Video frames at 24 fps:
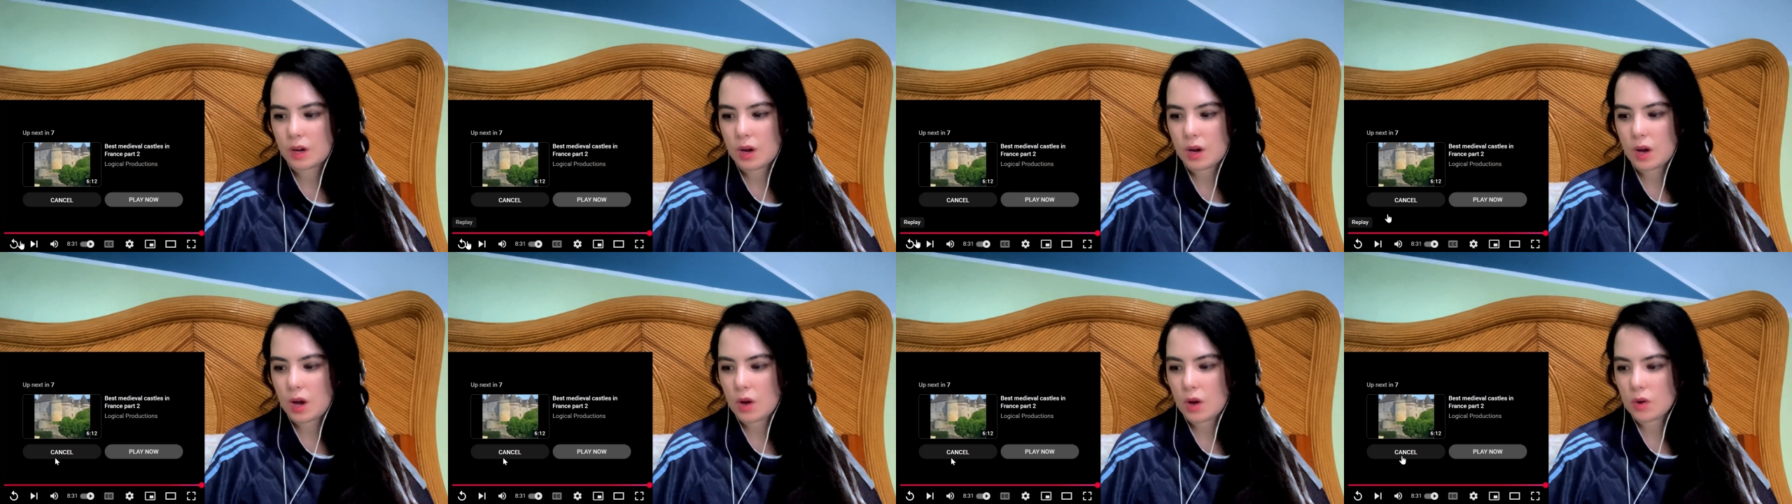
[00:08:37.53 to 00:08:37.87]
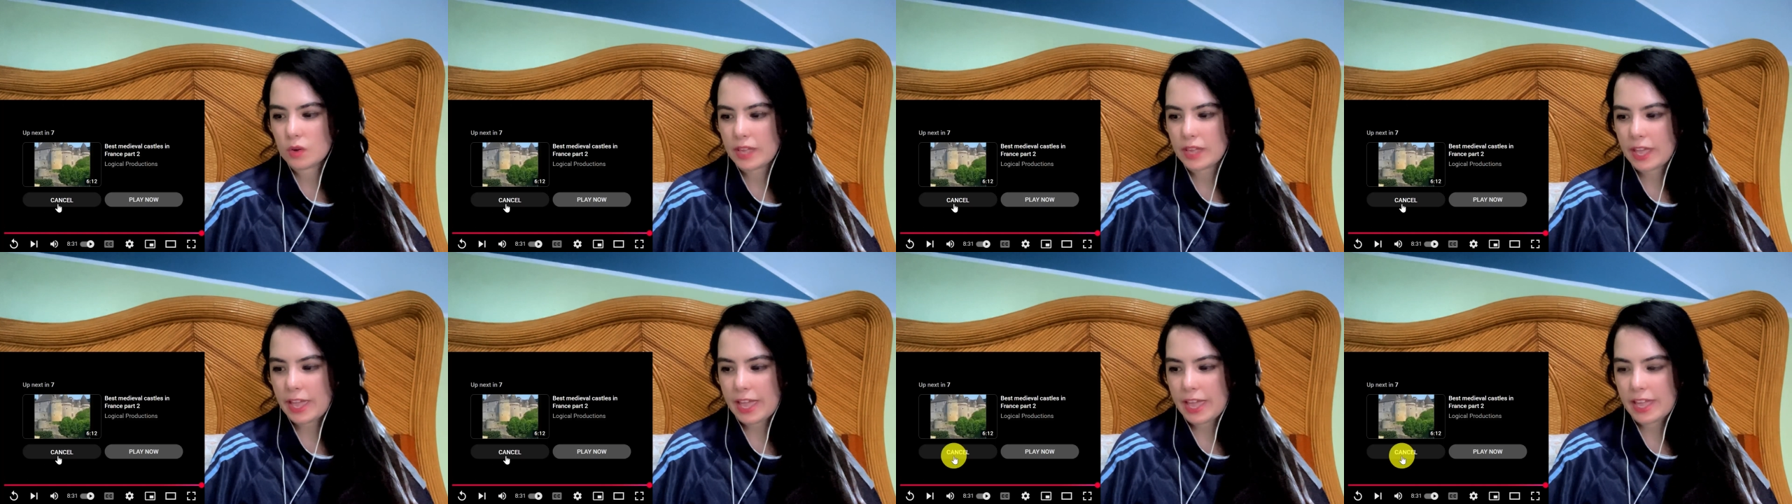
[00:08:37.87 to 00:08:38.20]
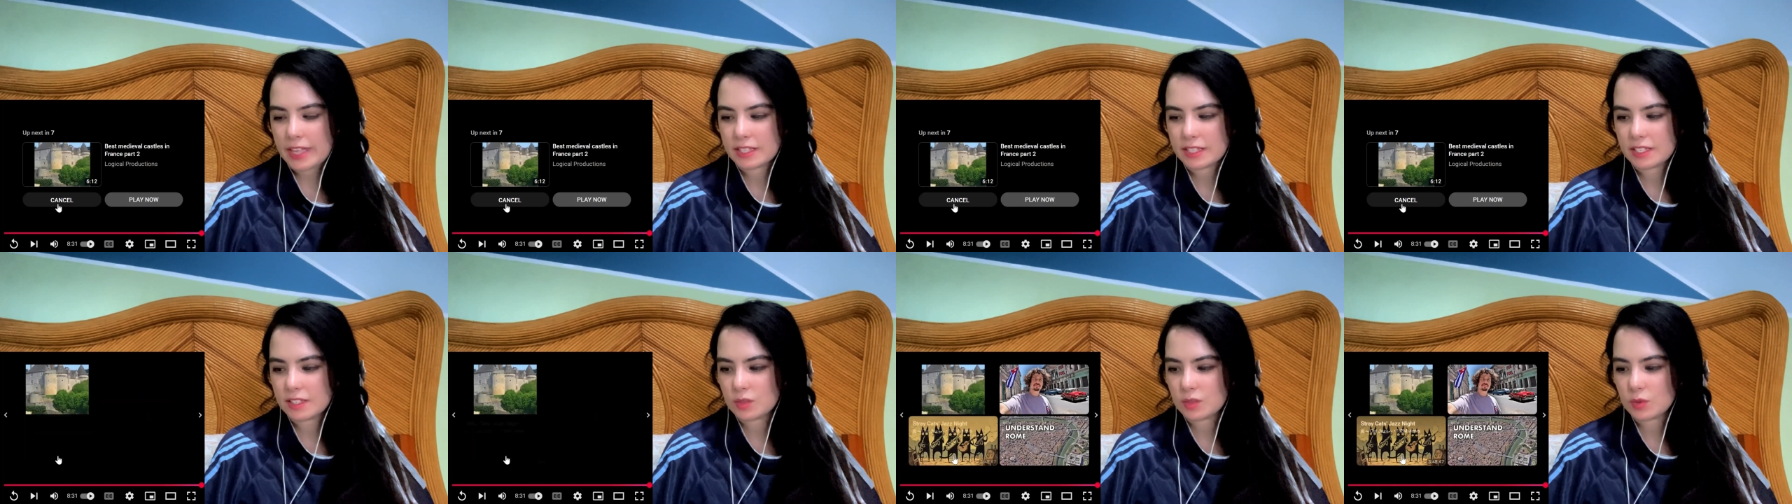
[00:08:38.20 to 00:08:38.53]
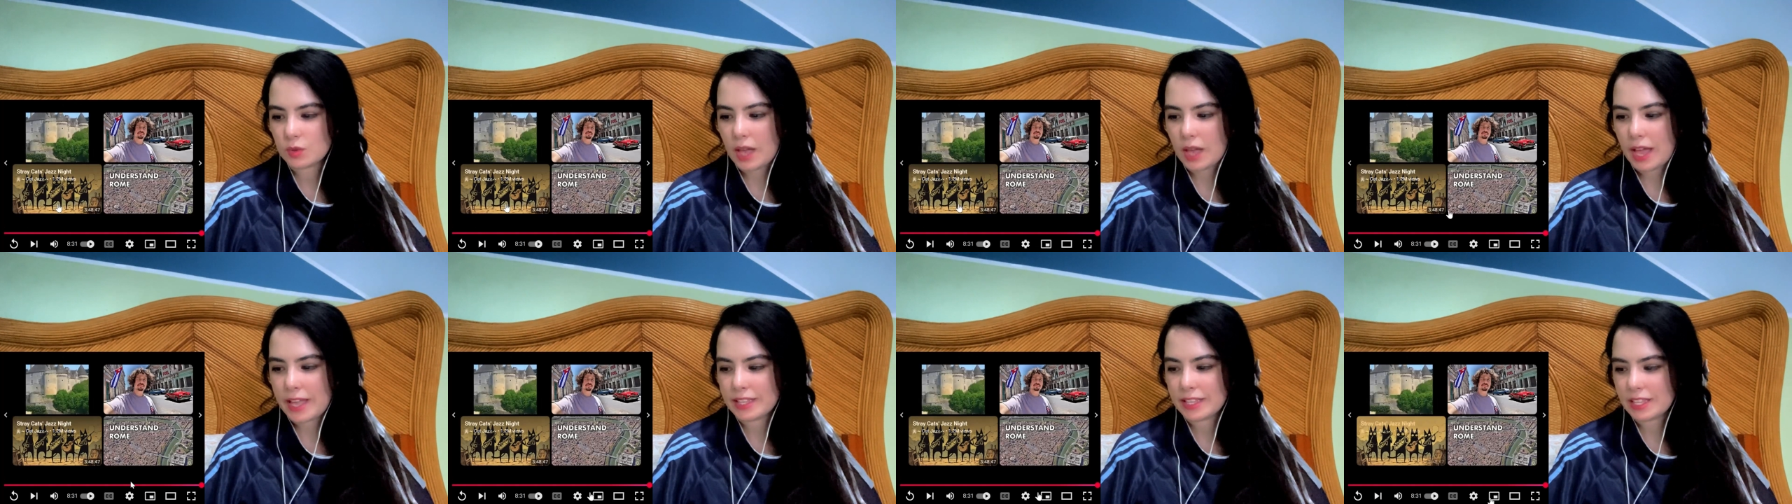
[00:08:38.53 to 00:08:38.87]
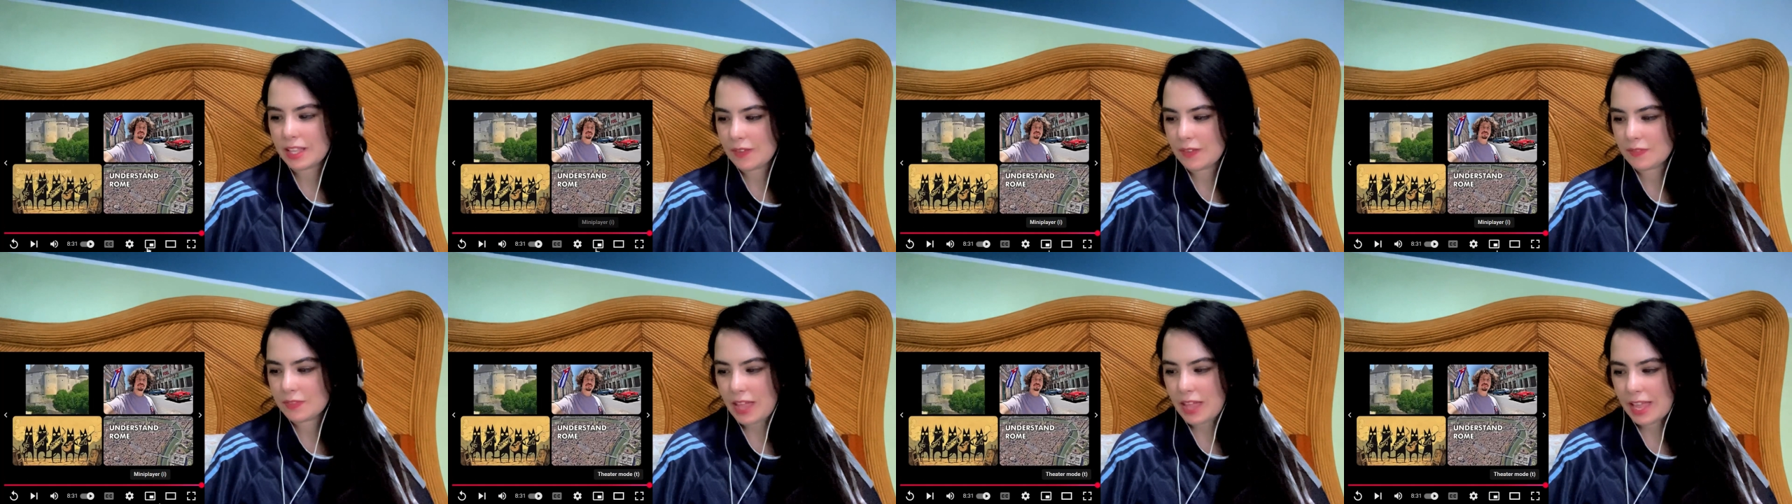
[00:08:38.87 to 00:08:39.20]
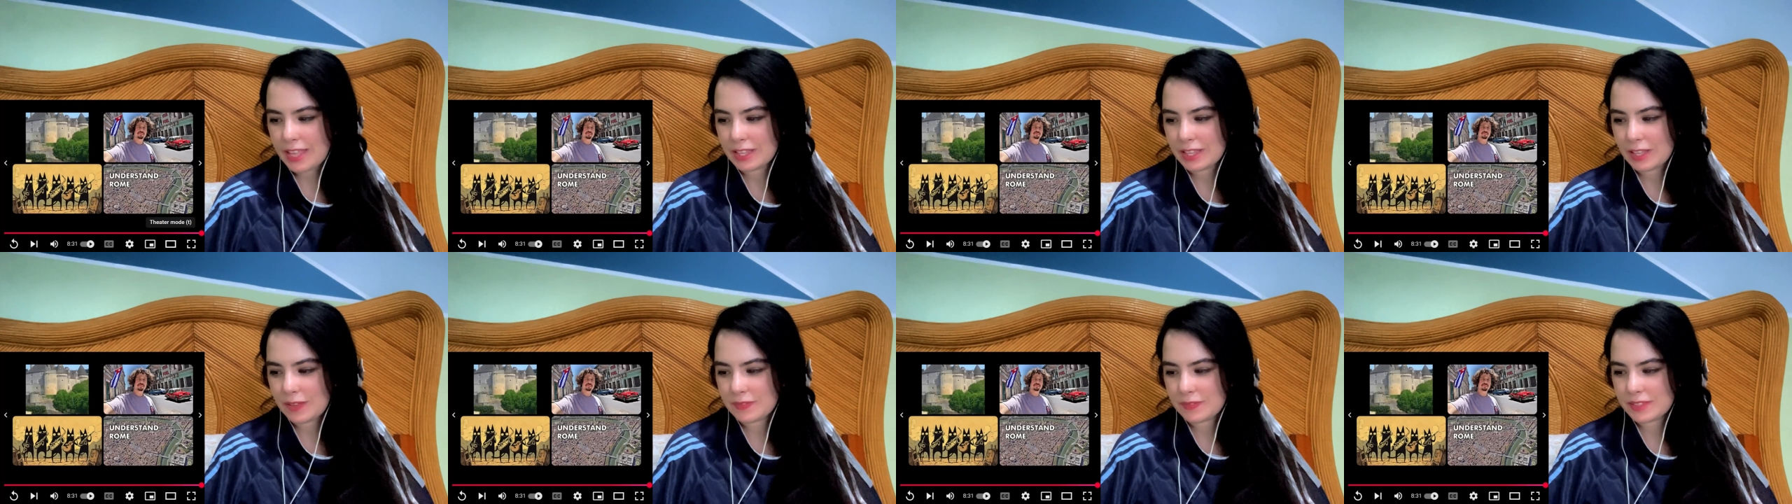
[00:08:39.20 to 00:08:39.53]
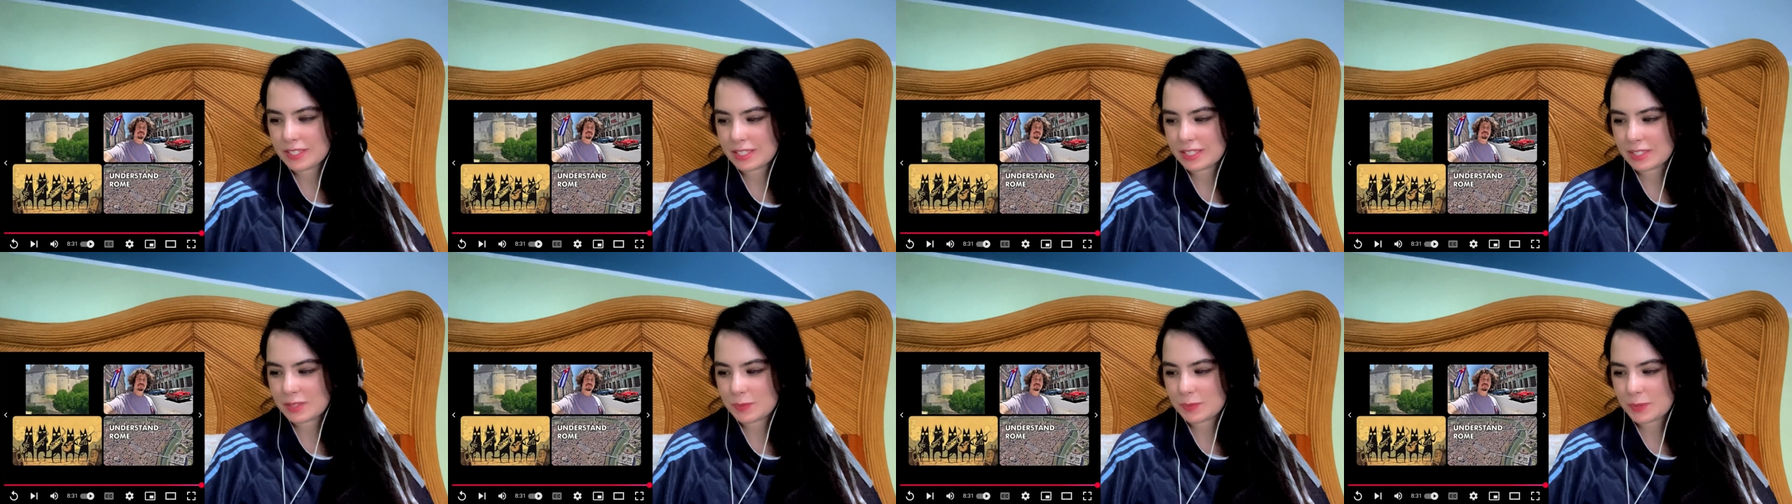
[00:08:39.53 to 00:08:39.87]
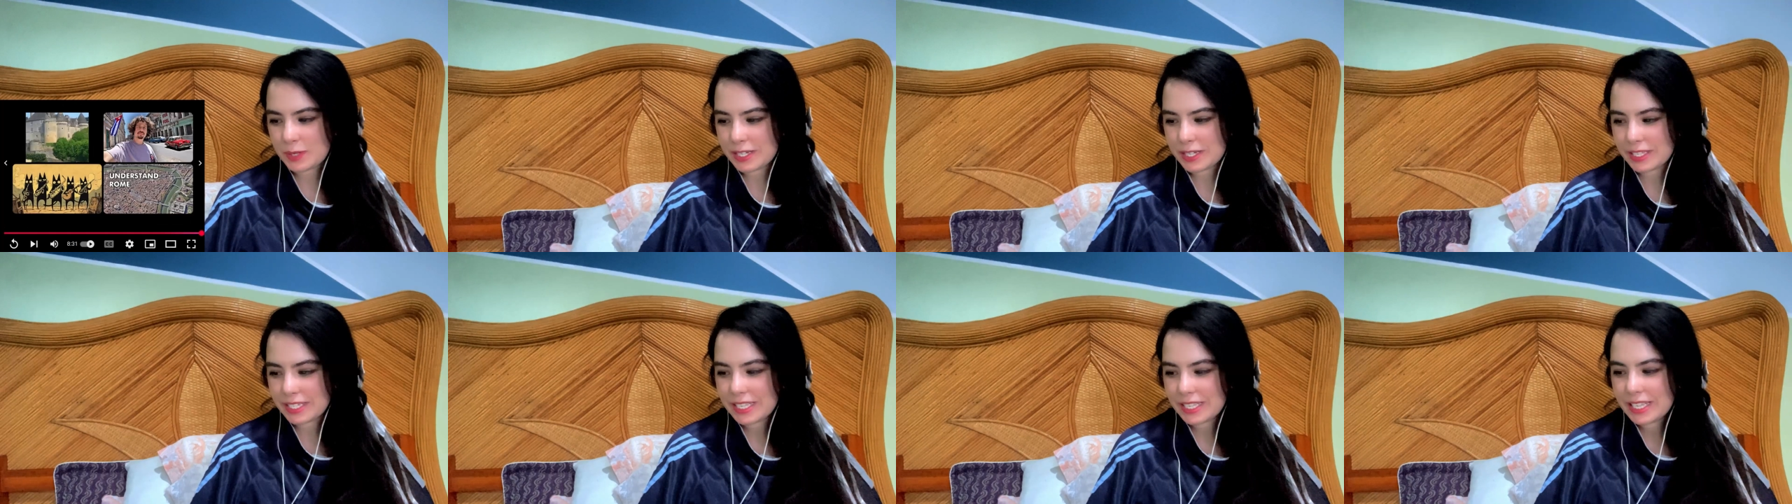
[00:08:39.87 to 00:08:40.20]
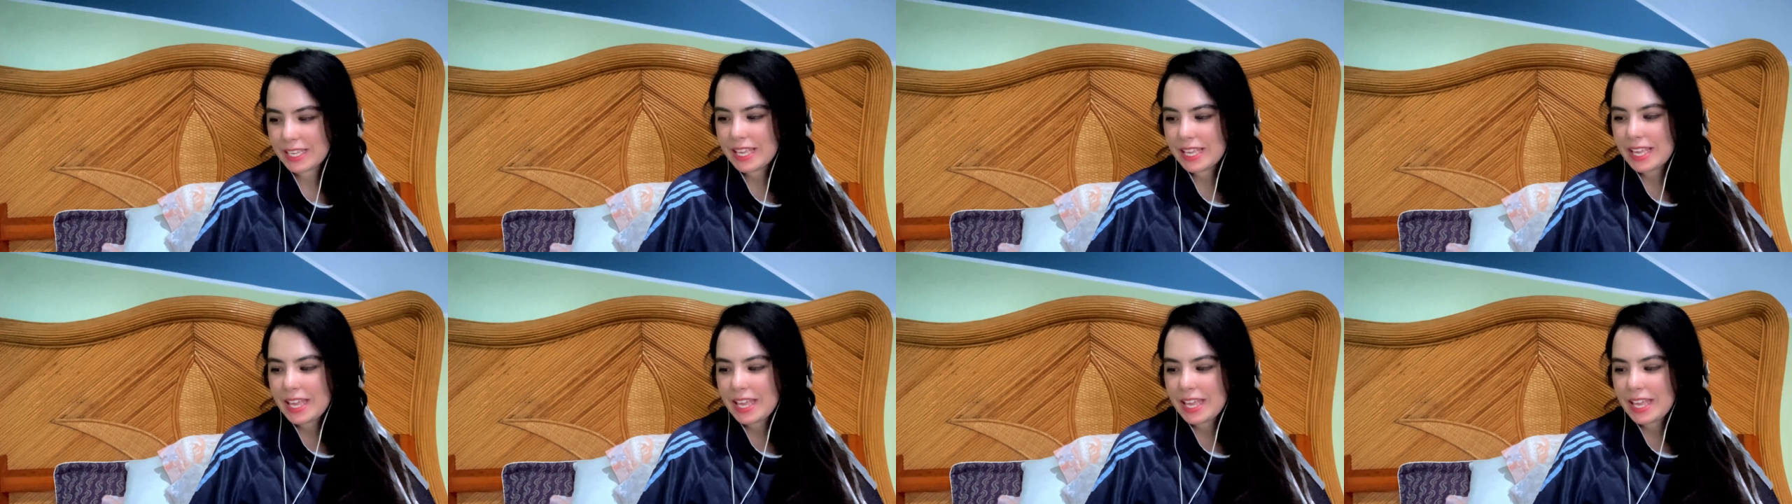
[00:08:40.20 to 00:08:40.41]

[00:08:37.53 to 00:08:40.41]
Okay, I love this one.